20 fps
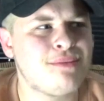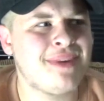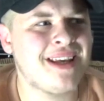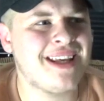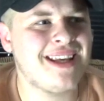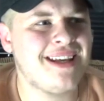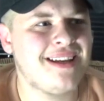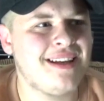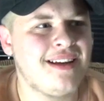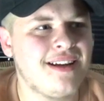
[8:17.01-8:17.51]

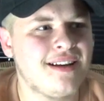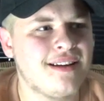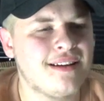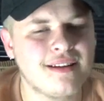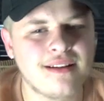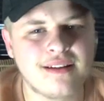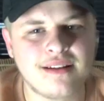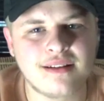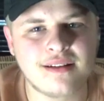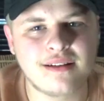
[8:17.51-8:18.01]
mean?
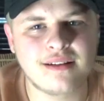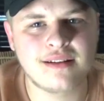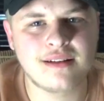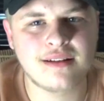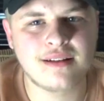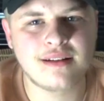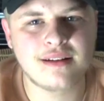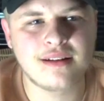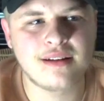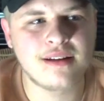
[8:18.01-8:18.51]

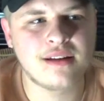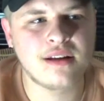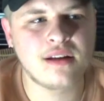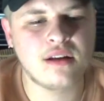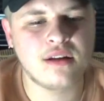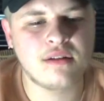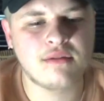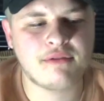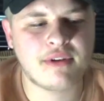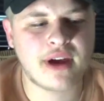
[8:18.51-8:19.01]

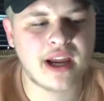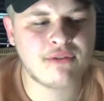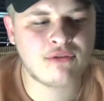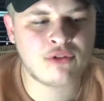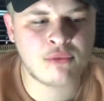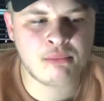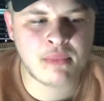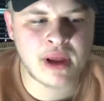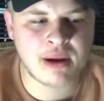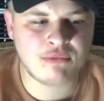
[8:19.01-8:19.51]

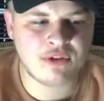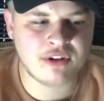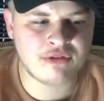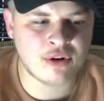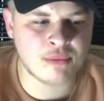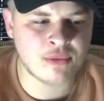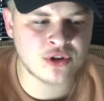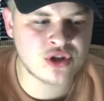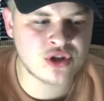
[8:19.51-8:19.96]
Favourite memory from my